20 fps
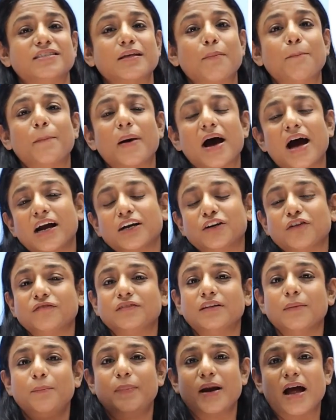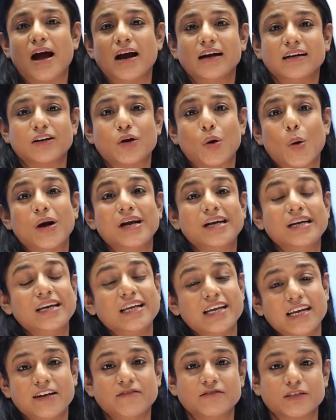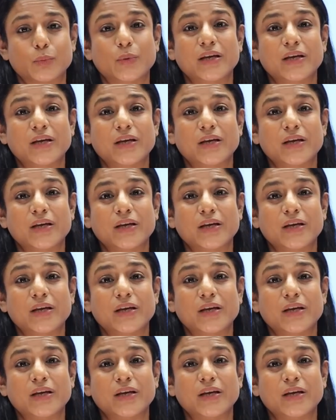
the part of the plant called leaves,